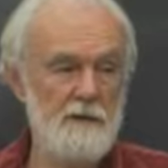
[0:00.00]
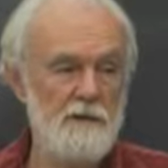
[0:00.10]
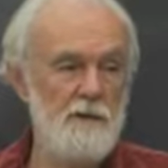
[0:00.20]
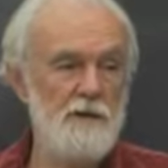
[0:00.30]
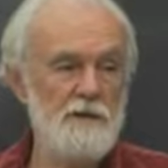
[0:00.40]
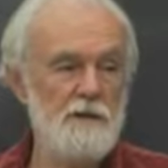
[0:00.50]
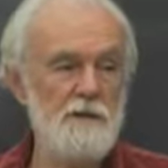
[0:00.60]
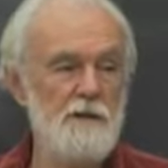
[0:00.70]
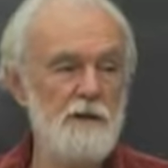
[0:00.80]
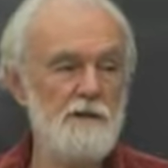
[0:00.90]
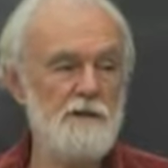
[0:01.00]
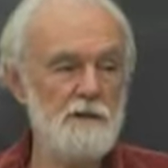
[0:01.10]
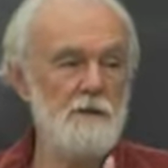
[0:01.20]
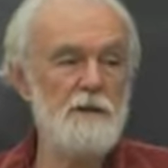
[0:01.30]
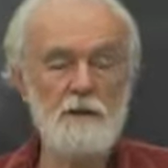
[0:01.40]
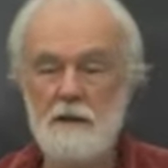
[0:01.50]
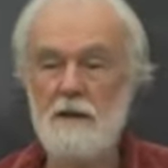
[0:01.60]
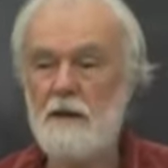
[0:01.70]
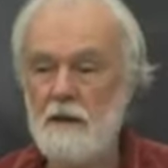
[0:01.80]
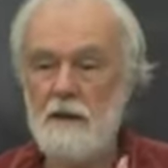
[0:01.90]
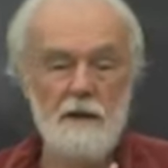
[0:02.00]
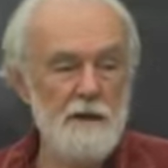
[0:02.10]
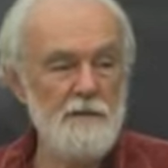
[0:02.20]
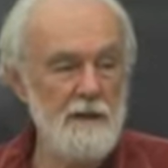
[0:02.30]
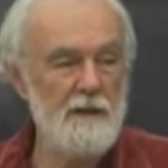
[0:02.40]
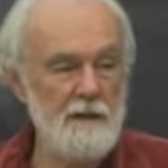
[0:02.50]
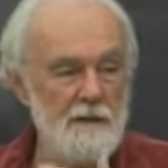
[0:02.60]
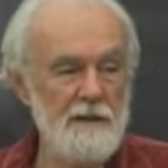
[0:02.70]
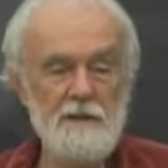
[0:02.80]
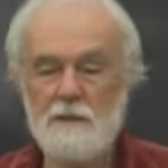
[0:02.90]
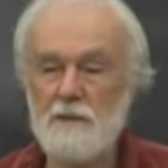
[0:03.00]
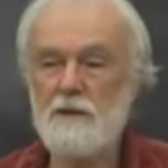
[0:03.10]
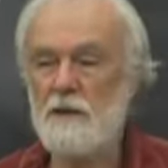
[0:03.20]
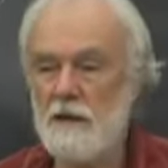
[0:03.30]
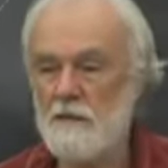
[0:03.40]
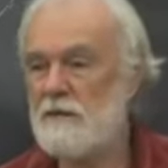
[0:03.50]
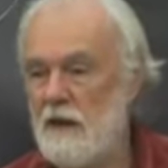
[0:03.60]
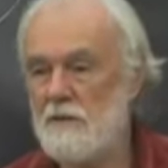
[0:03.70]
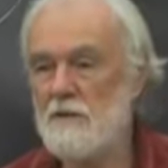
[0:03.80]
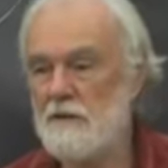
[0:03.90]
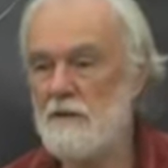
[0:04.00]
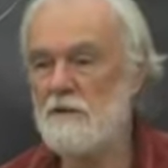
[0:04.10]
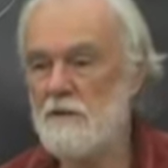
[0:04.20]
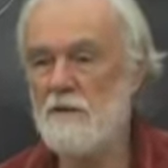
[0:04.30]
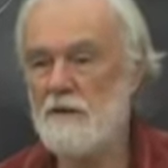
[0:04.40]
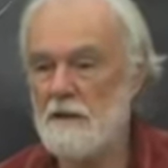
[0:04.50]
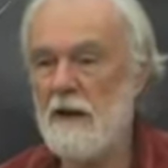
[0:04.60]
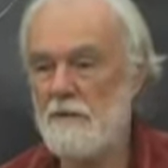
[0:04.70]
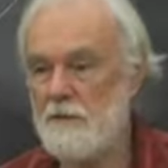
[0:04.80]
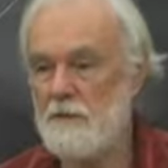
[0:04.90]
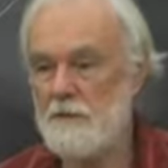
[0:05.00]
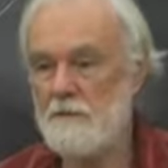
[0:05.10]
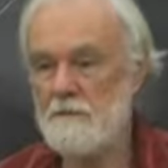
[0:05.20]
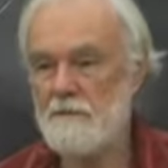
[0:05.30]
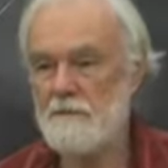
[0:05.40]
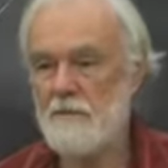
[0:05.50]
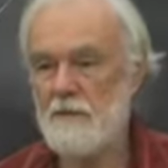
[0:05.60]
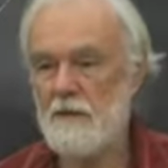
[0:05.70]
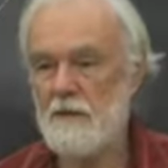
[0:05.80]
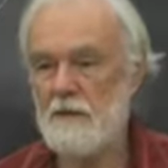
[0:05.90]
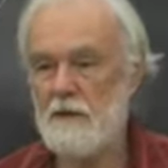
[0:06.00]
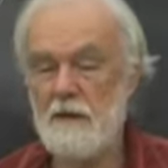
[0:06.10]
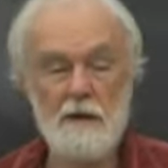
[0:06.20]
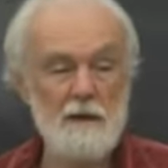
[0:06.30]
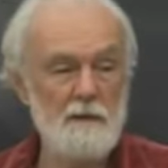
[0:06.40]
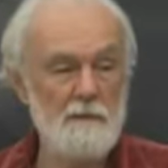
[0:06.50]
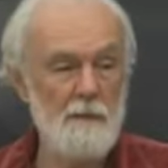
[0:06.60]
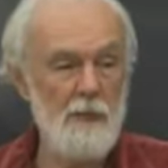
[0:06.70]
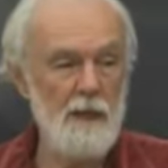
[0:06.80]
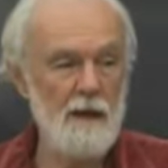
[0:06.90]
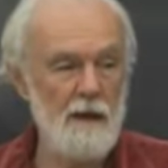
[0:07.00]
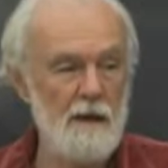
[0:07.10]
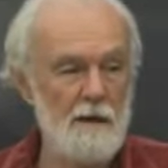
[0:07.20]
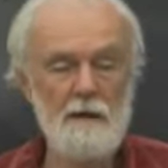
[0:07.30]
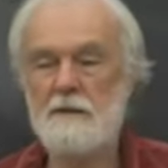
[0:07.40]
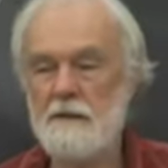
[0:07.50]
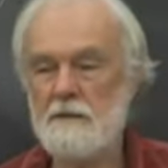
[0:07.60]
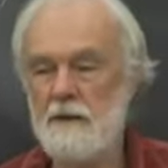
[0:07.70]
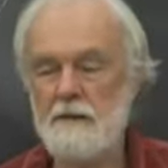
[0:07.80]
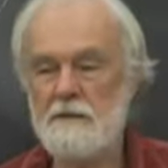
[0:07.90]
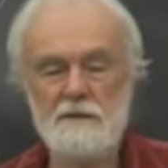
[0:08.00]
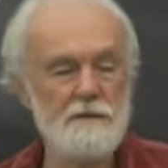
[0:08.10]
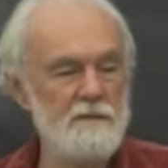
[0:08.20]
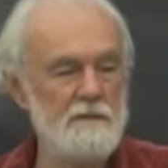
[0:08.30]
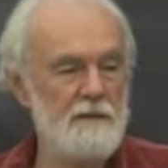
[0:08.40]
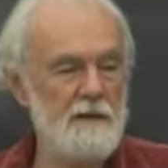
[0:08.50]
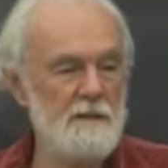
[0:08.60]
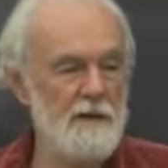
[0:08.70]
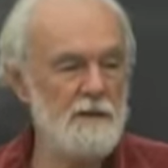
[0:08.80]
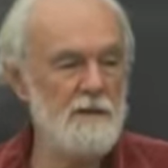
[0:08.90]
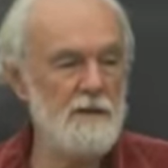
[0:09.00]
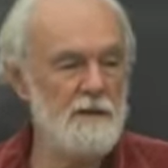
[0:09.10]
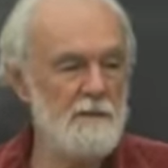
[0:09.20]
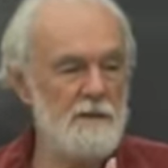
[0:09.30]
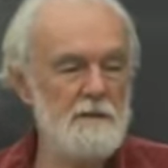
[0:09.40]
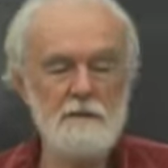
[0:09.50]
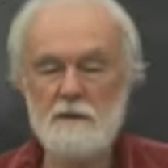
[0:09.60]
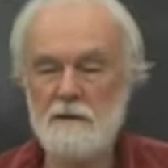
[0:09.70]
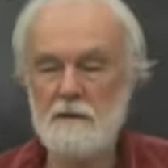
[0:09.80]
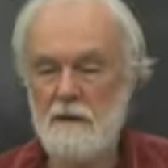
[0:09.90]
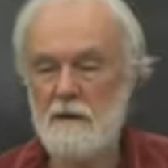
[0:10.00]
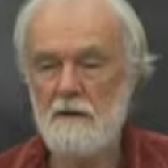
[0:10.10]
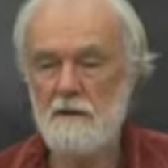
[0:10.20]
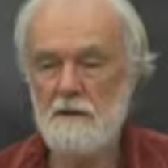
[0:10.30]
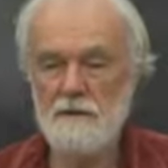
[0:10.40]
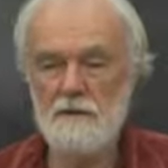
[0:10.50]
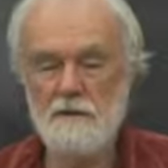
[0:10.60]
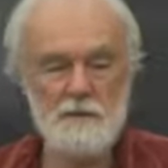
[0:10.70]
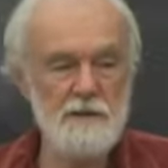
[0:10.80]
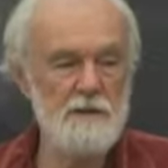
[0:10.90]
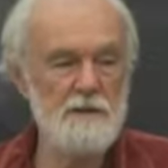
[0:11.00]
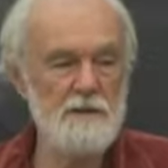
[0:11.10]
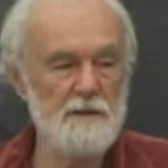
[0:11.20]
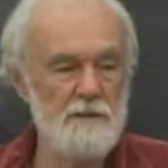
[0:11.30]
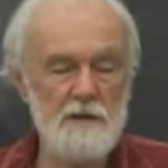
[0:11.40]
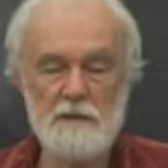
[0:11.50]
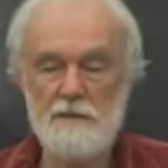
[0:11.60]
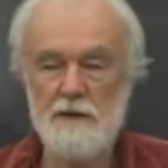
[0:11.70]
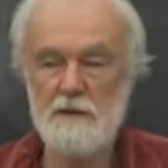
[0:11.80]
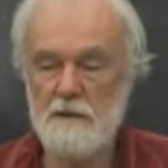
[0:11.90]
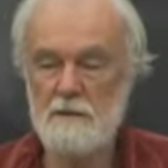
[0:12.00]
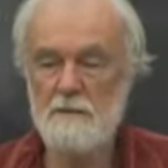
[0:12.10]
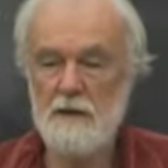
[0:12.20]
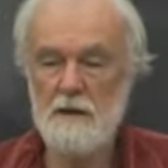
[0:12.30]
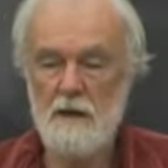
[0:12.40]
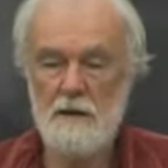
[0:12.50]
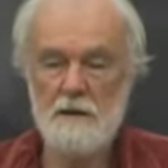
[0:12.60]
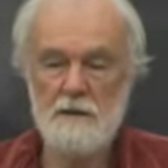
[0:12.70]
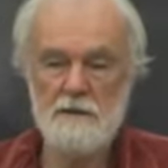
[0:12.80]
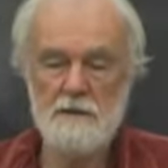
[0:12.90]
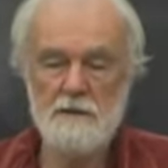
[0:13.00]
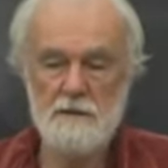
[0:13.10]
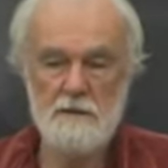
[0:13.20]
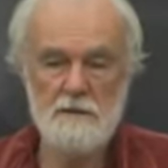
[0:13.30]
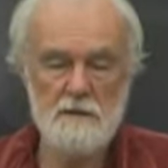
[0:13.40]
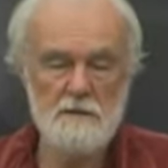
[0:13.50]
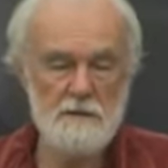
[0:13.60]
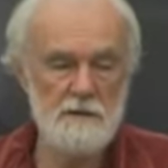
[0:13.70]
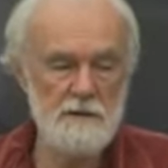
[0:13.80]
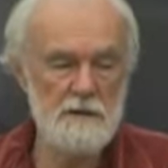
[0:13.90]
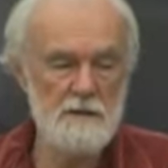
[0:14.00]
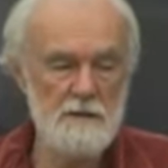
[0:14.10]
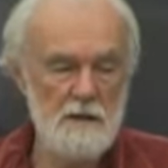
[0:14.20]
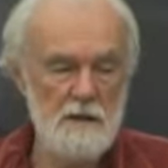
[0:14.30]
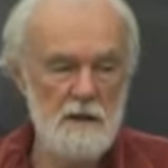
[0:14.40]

the first two functions were it, it, it deals with turnover time and it deals with fixed capital. Okay? And, and he doesn't then sort of take it much further, but you can, uh, those, those particular issues much further. But this is, so, so this is